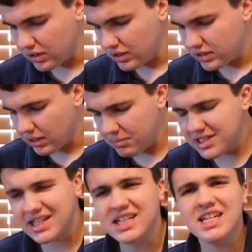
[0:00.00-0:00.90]
somebody's
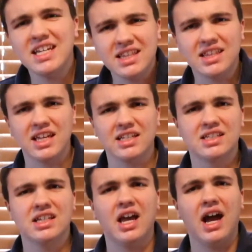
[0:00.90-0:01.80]
gonna eat
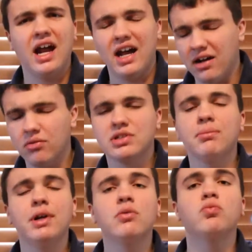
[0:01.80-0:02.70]
this.
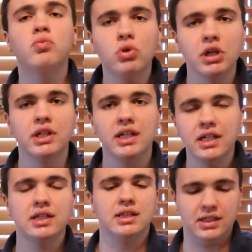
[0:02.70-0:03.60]
Somebody would
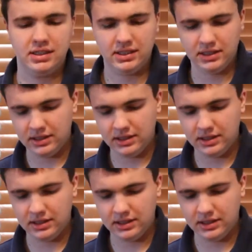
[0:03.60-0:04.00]
eat this.